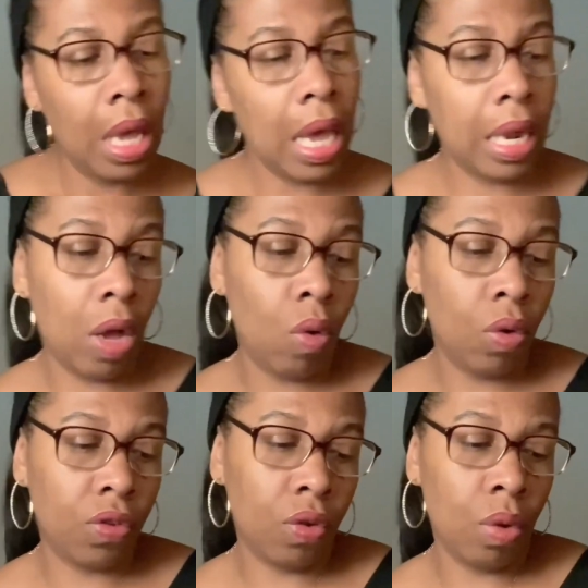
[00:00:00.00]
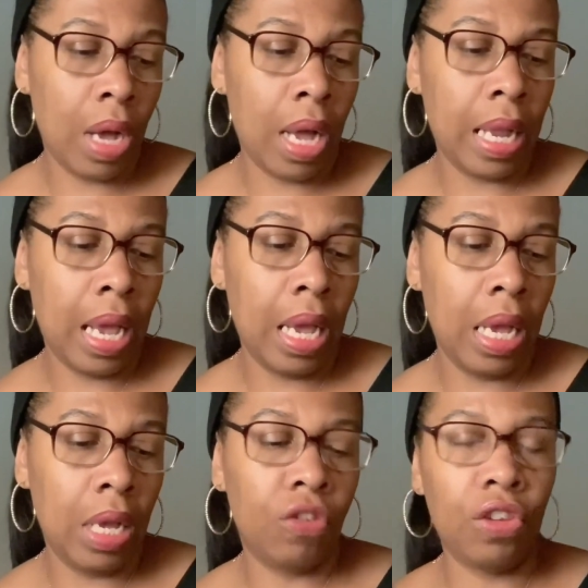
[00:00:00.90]
and I also got
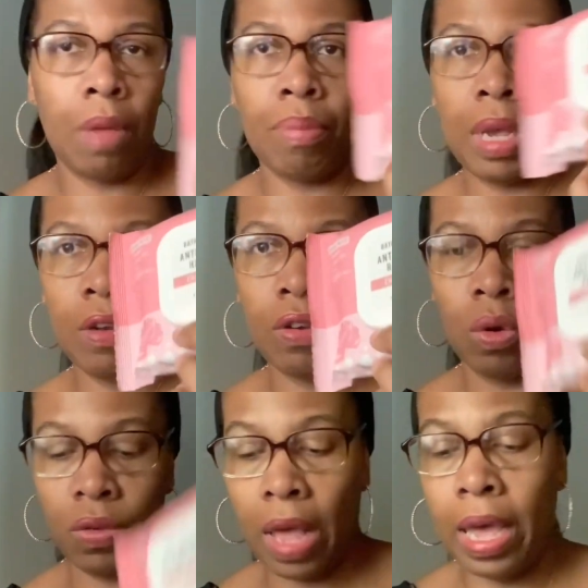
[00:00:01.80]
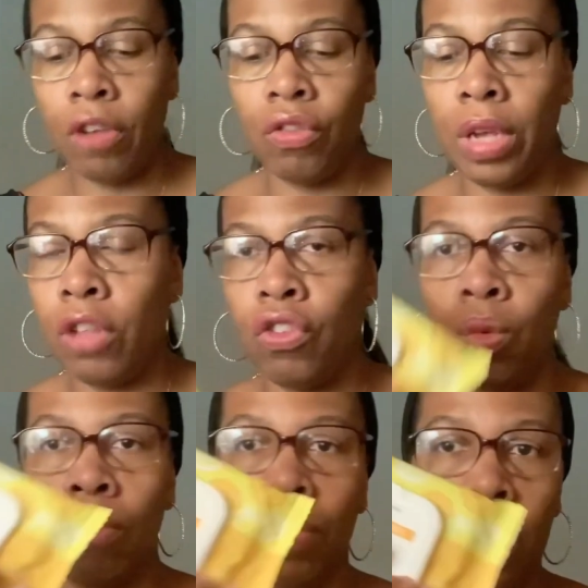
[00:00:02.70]
a champagne toast. I actually got
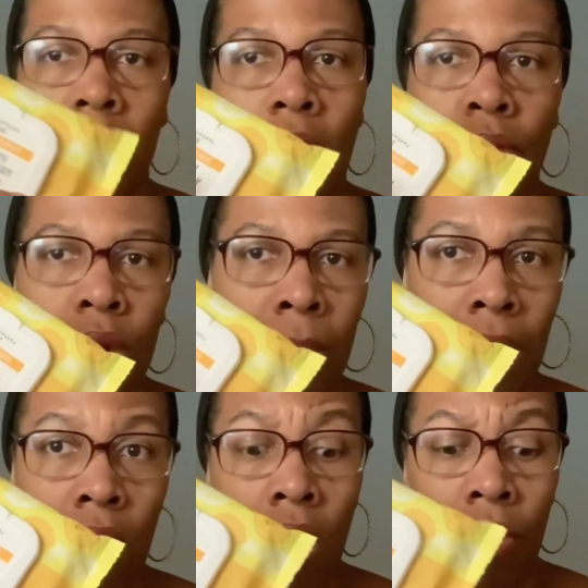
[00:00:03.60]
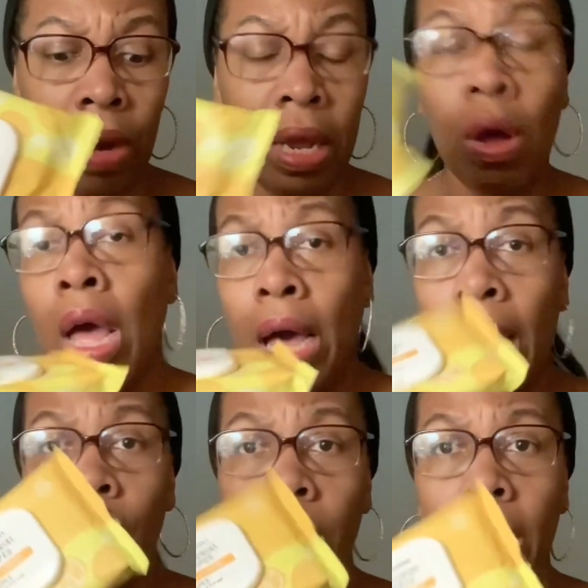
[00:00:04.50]
two of these. I have one in my car right now. I
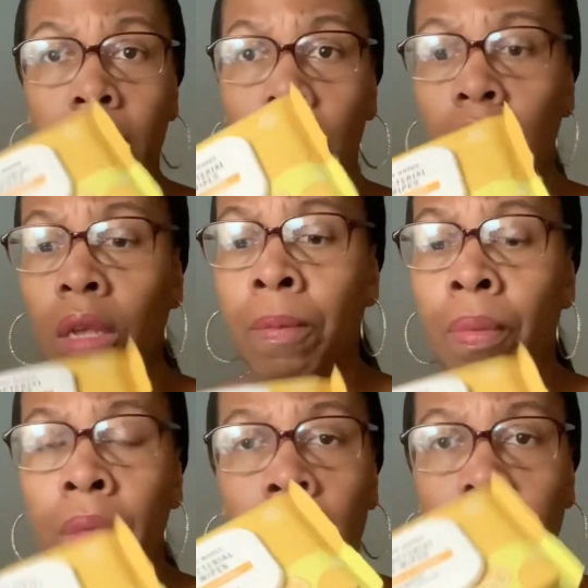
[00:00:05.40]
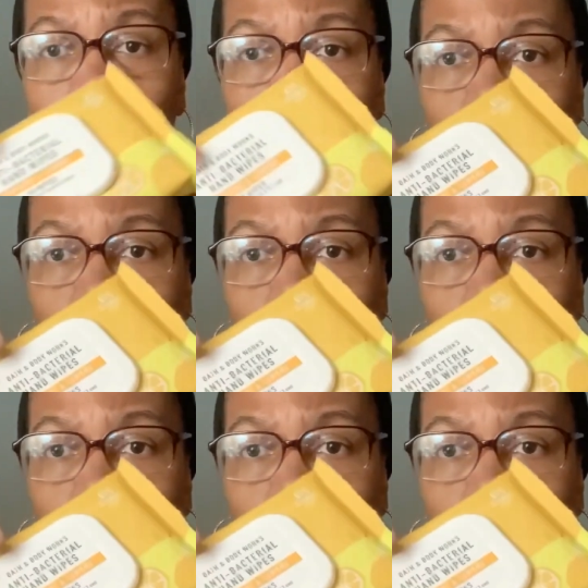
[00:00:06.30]
actually like the the hand